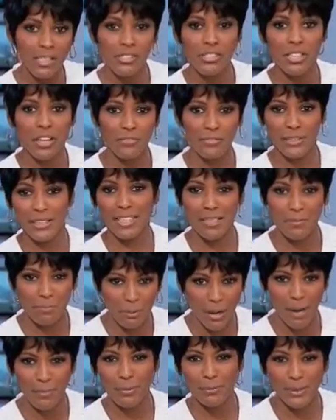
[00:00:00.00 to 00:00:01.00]
a much tougher
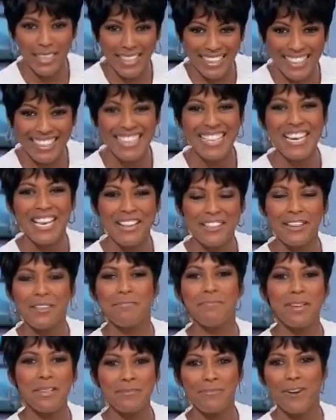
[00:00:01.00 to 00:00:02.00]
kid probably
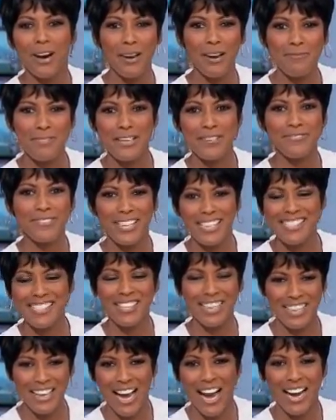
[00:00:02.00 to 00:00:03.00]
than Mitt Romney
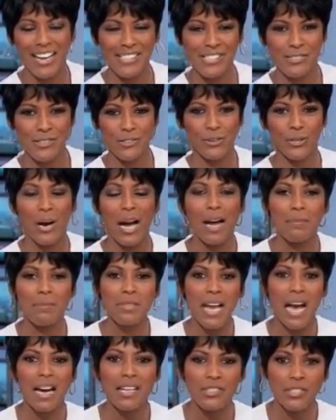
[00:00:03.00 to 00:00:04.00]
was in high school.
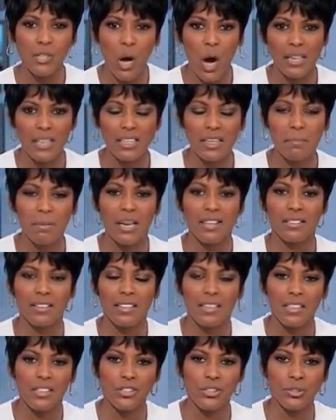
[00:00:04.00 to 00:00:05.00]
I'm not talking about
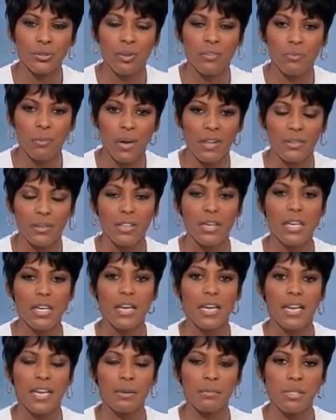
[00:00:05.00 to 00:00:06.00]
the issue of whether
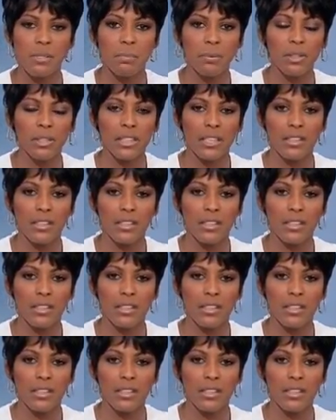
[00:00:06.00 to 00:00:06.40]
he was